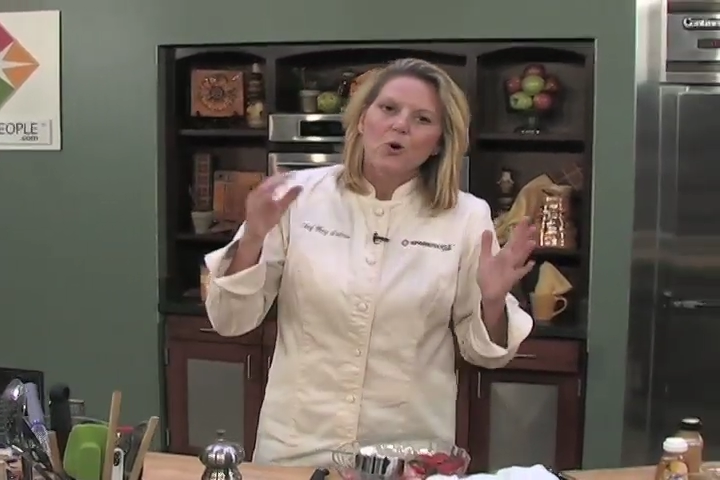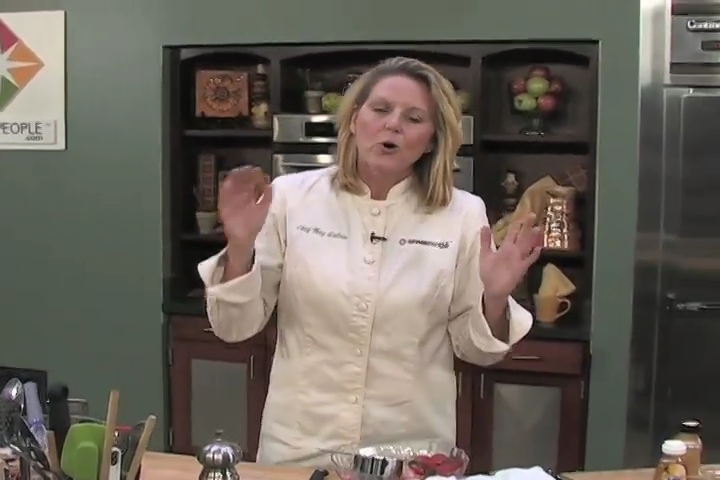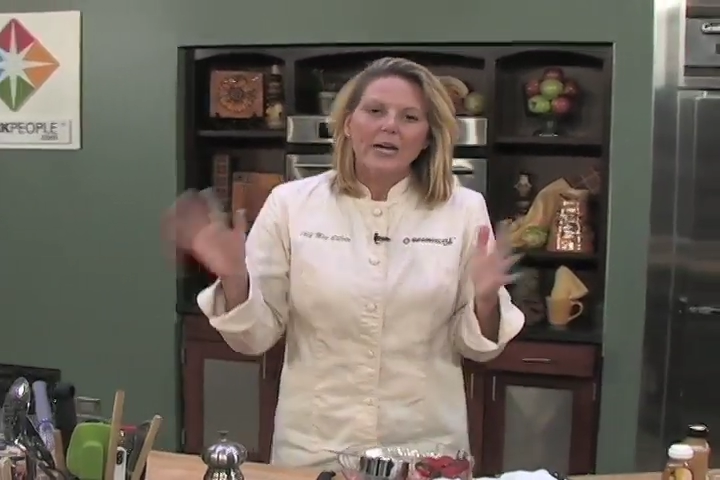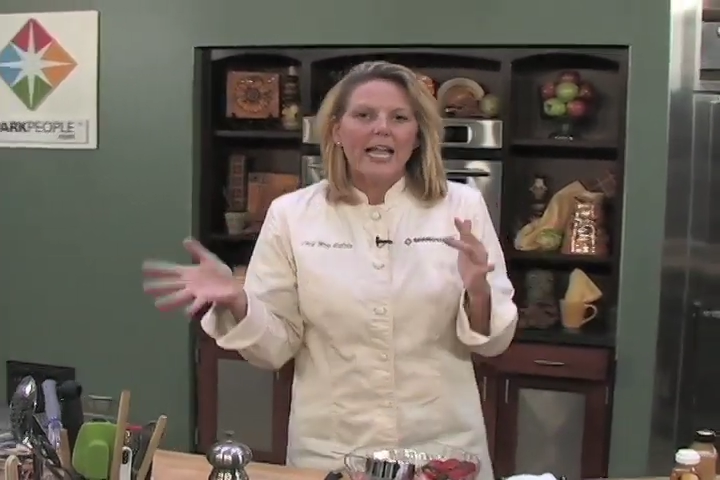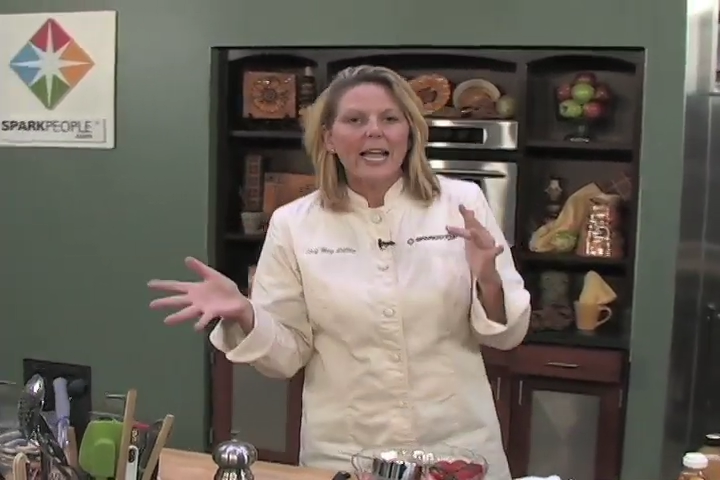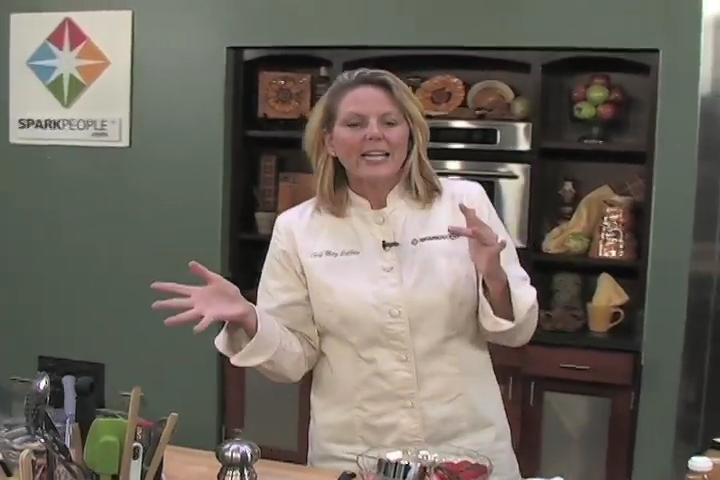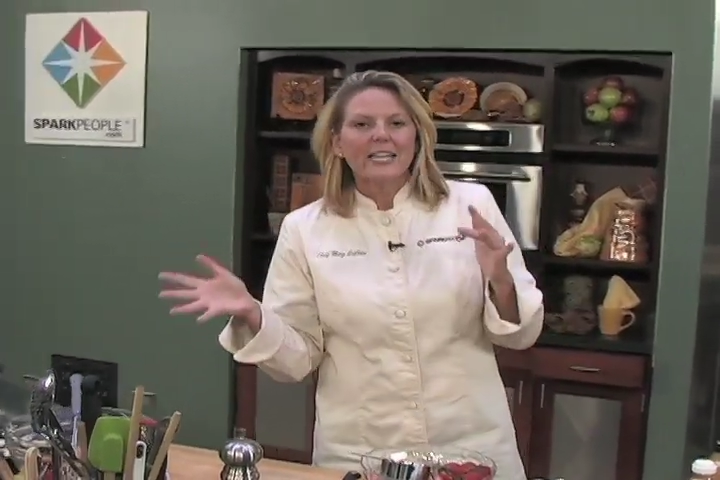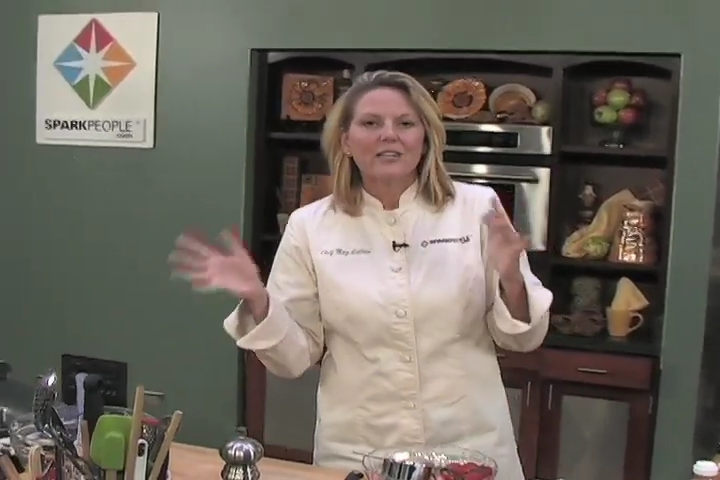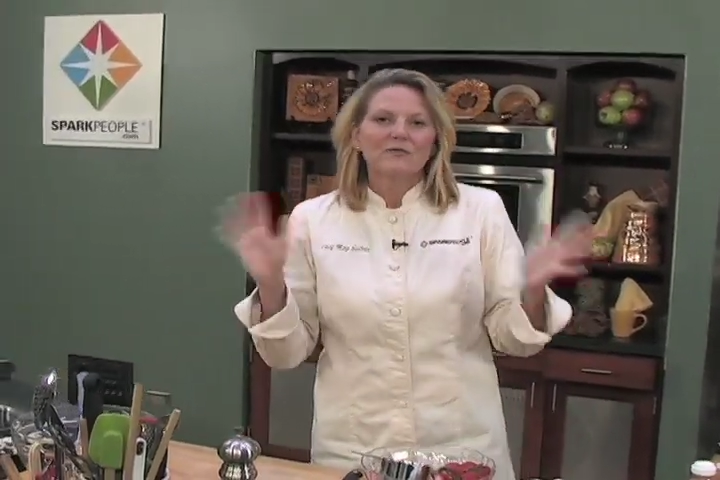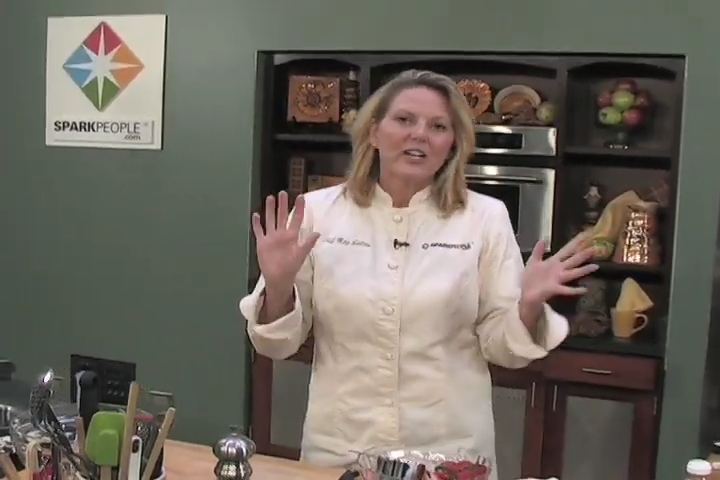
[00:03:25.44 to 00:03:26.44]

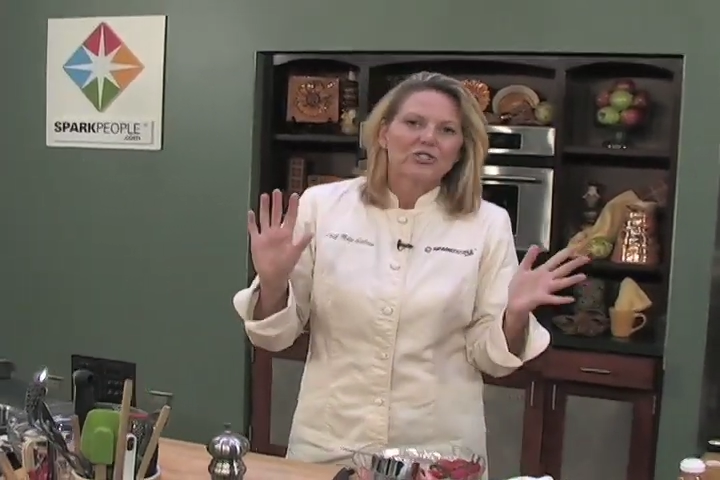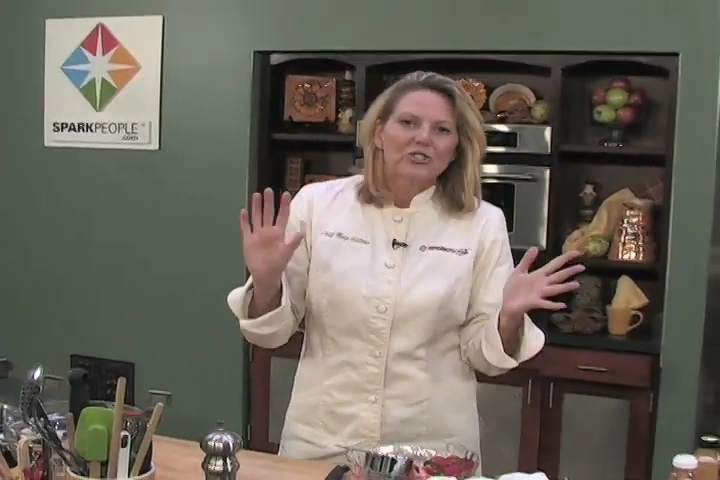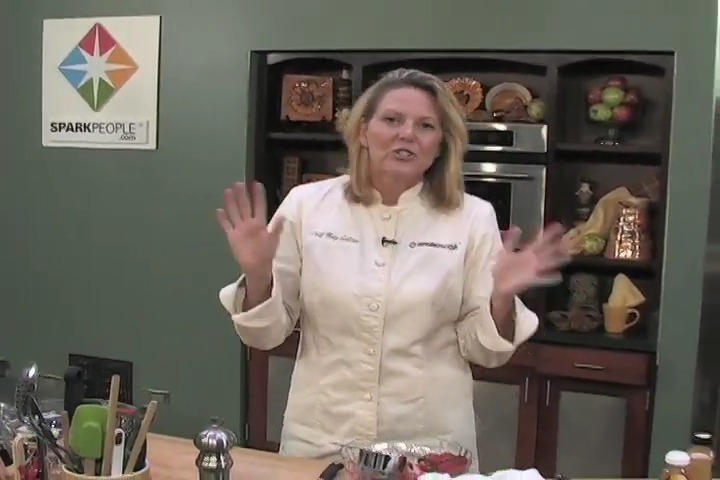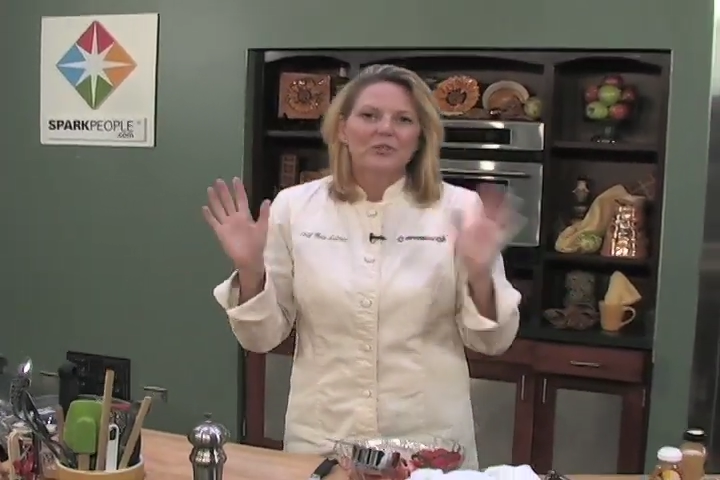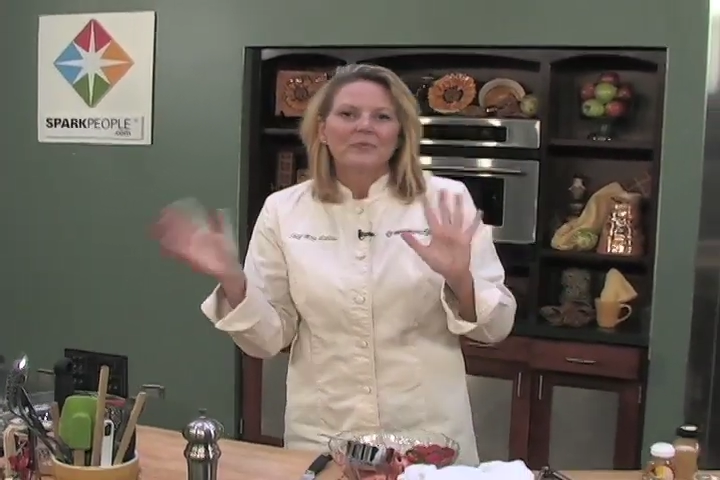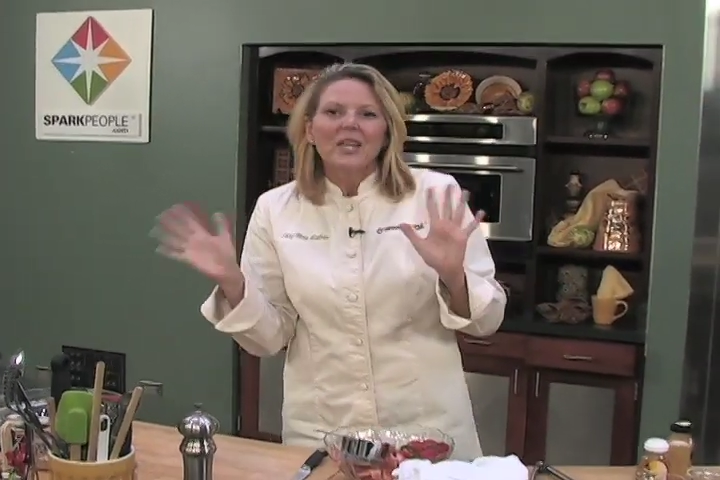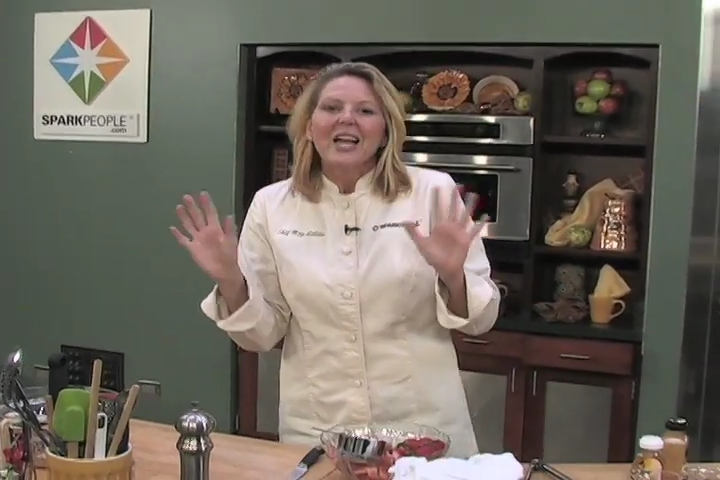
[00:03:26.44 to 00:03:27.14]
Organic, conventional.